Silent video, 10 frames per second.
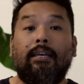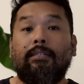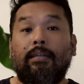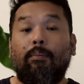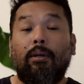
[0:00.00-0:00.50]

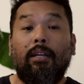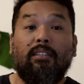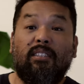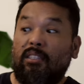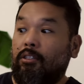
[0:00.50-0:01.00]
someone
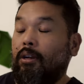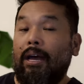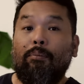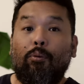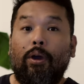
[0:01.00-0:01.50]
else's
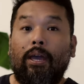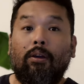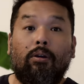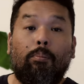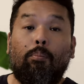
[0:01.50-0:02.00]

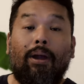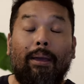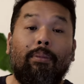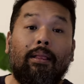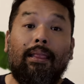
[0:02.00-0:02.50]
driveway or
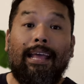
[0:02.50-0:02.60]
private